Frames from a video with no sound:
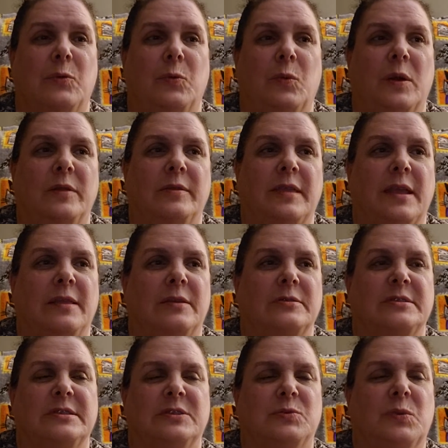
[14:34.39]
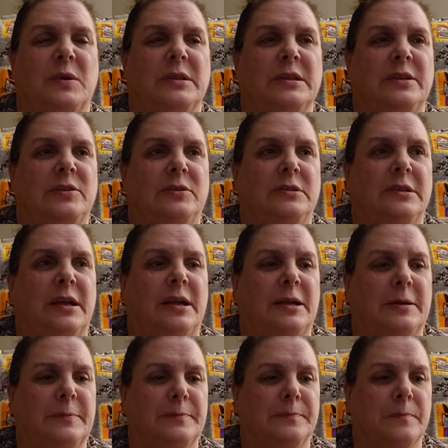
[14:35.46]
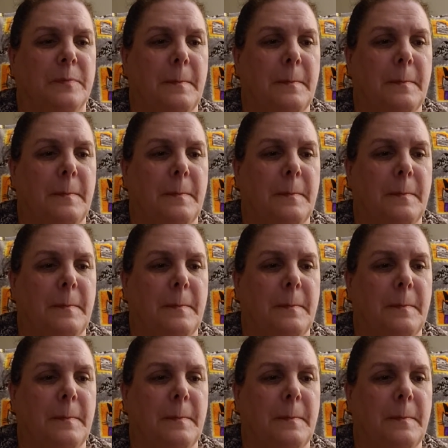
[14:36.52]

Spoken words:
one thing. There was this one little,